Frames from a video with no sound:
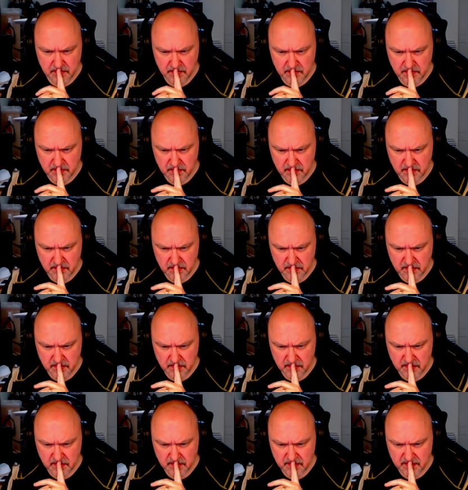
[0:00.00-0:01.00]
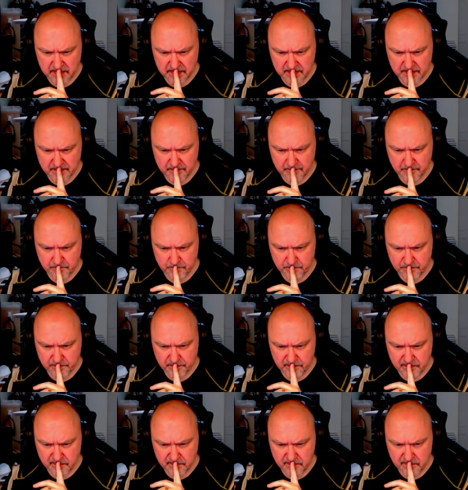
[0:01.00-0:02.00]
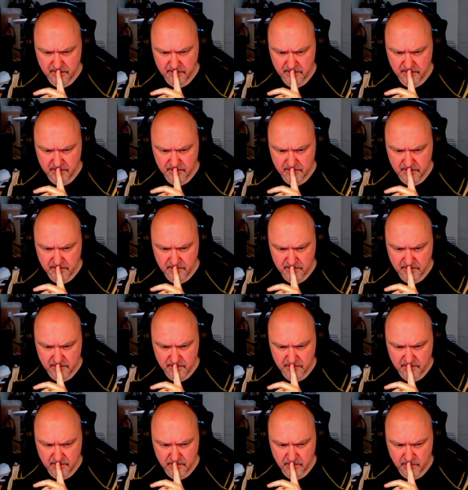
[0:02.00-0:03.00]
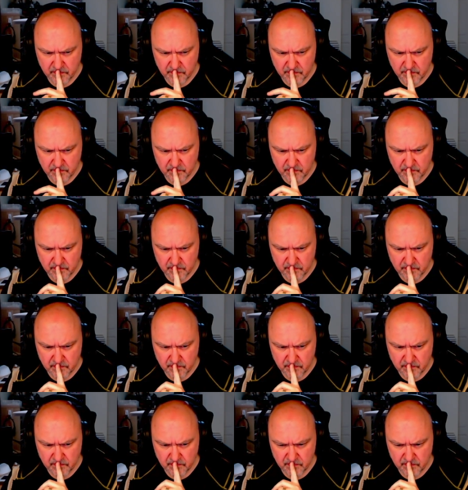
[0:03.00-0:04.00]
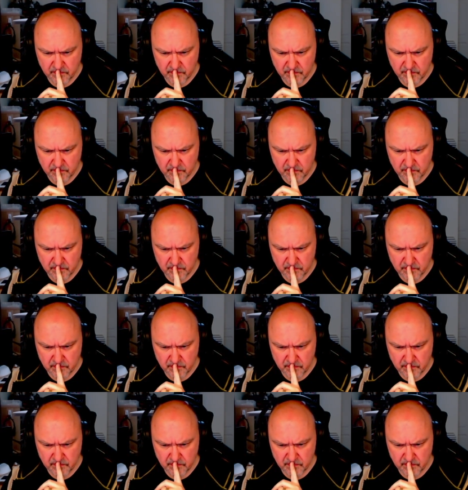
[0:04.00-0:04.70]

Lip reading: Nothing is said.